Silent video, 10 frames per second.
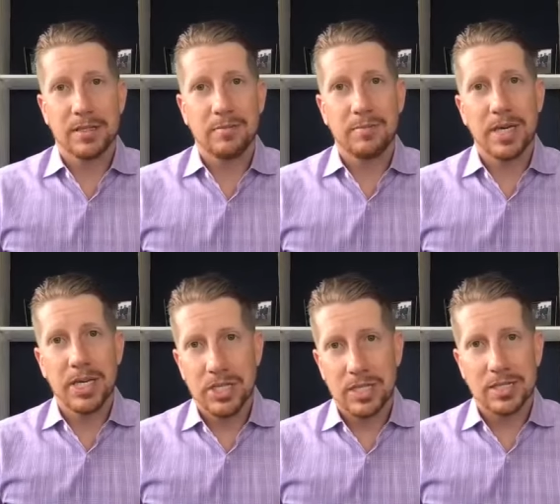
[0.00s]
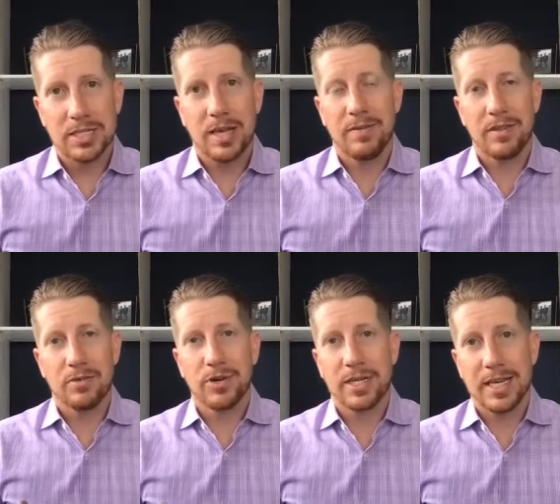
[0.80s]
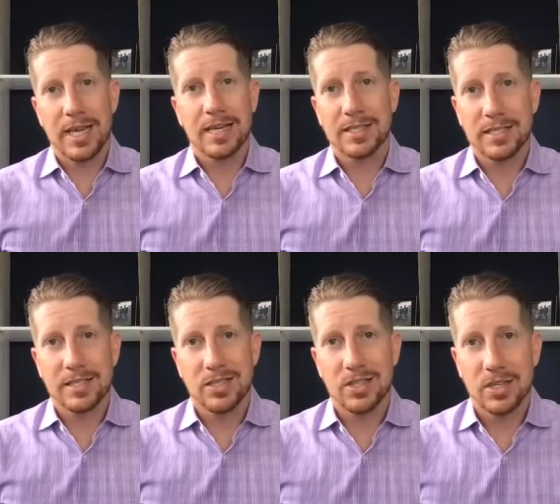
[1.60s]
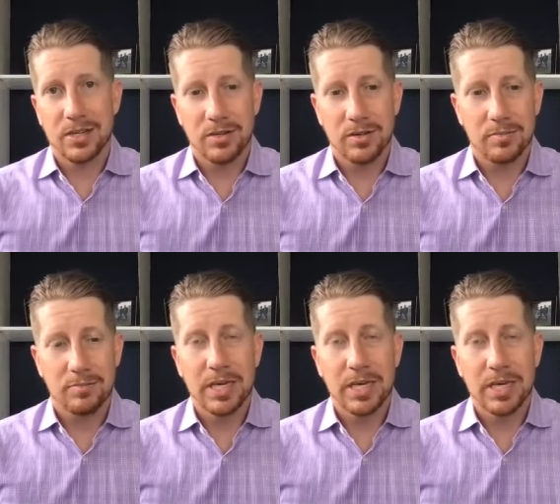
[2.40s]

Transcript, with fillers: on patients having the right to access their